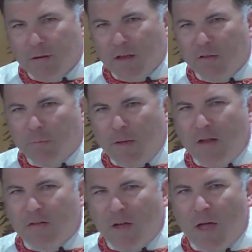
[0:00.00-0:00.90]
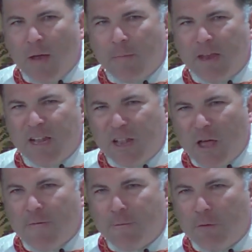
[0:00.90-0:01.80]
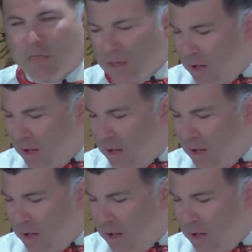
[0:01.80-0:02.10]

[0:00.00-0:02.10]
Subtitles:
and spend time in love with